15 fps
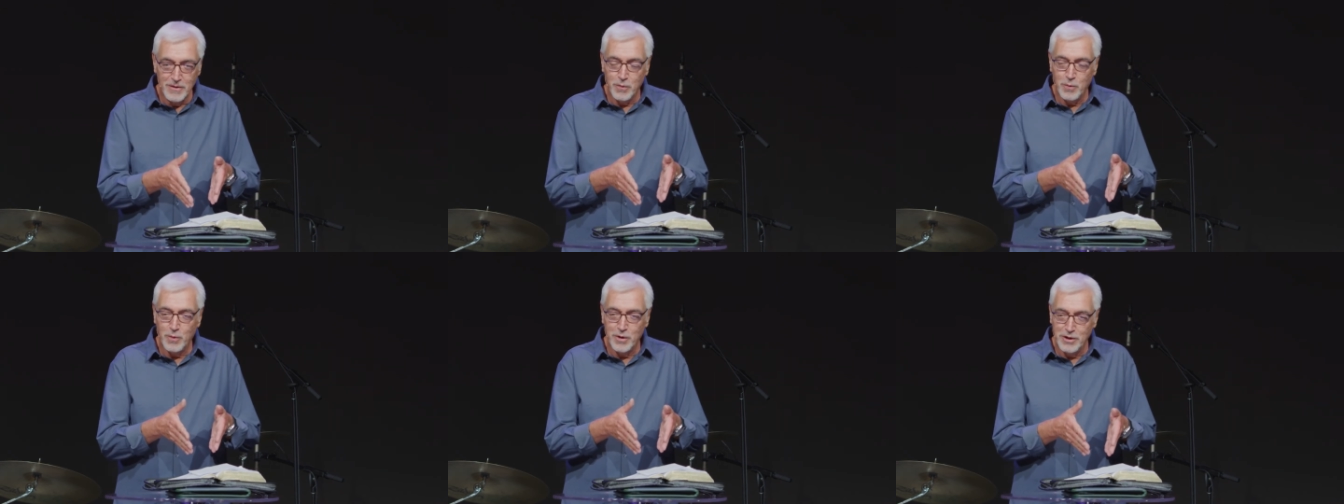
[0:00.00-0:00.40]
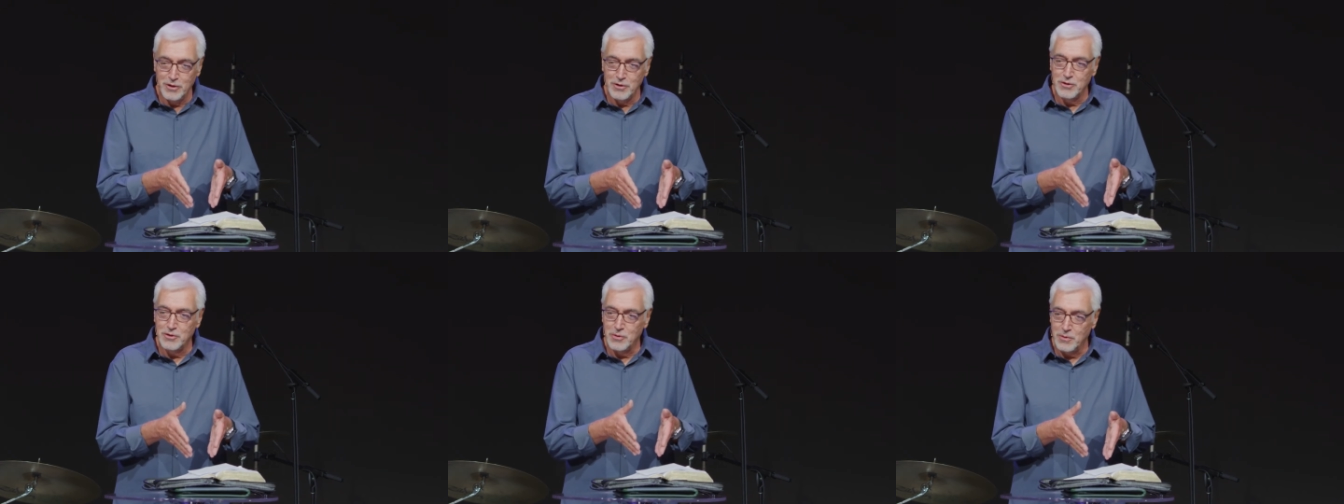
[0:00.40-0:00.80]
What are
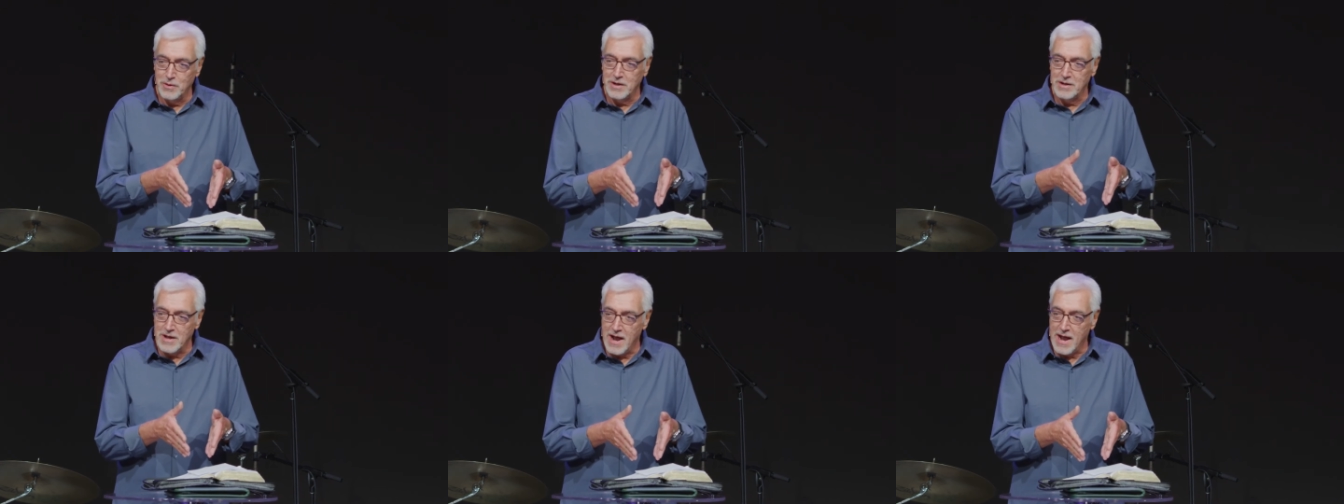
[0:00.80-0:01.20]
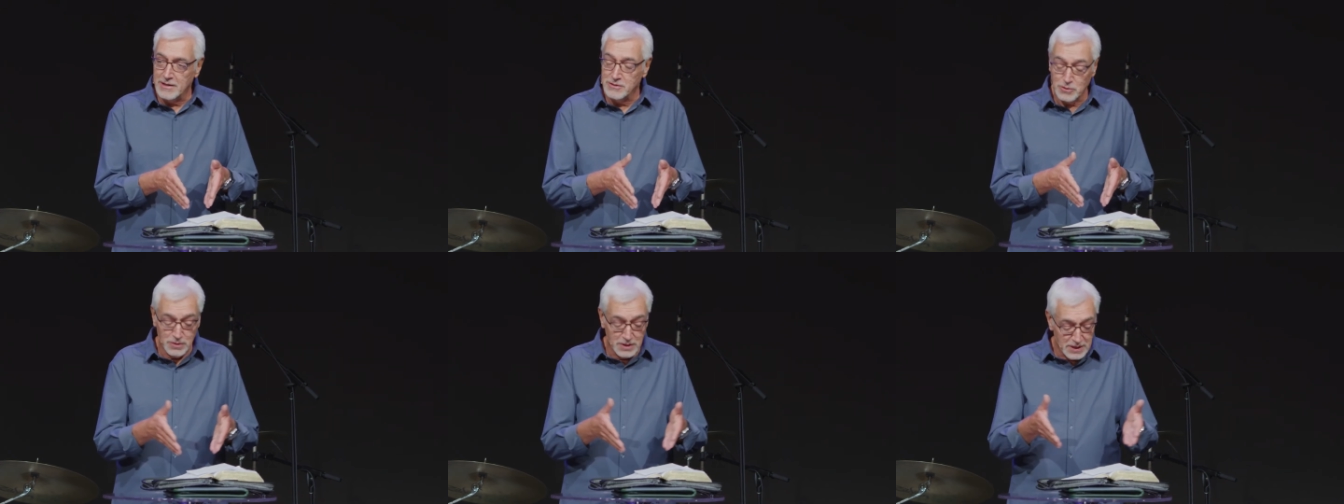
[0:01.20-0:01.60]
you doing, God?
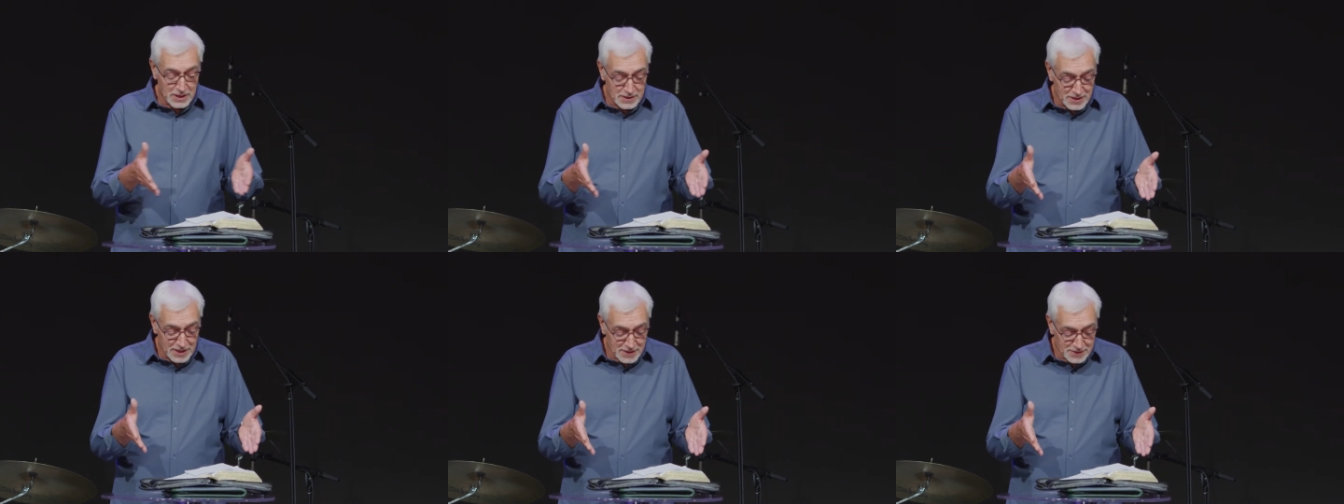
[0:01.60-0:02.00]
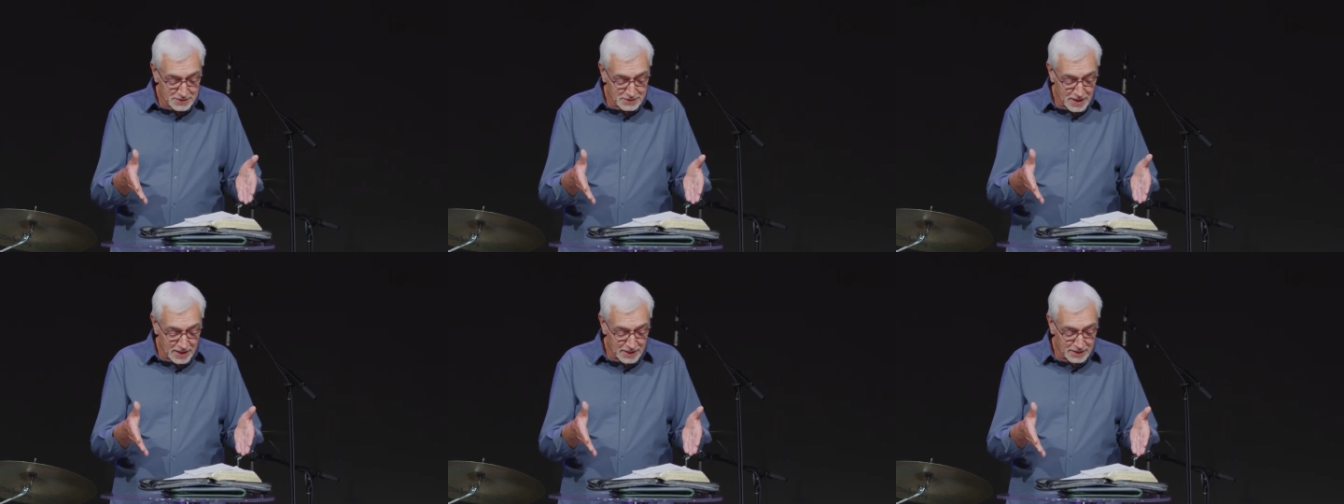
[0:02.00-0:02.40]
So he hits
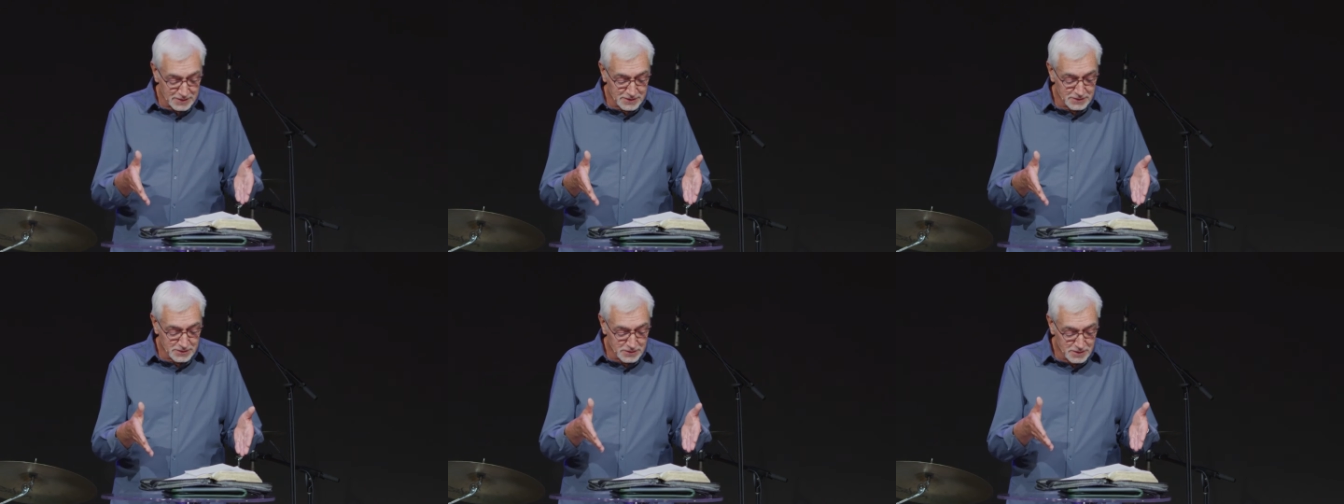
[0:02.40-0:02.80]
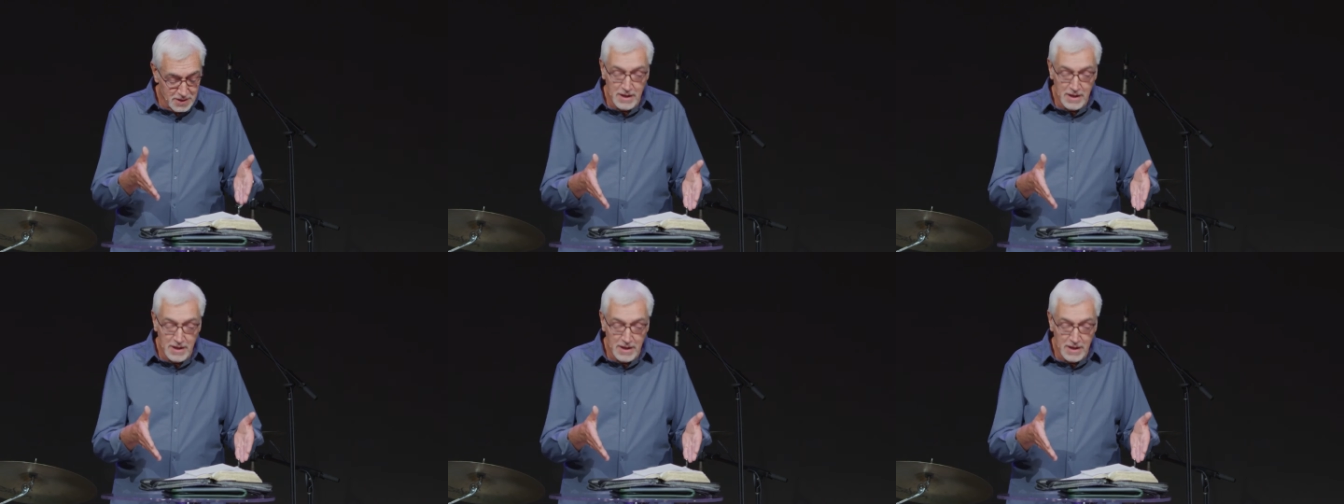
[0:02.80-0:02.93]
that. He says,